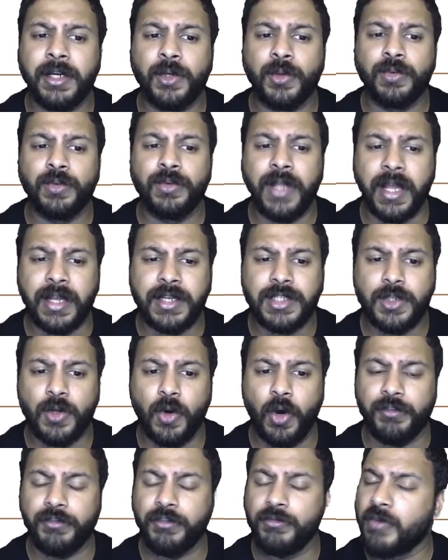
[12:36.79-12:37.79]
to next
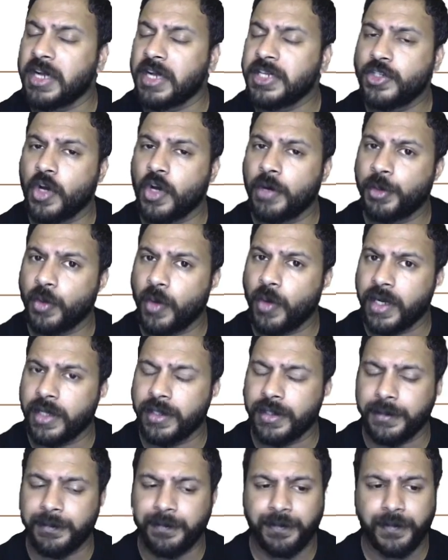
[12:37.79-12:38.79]
or from one job to another.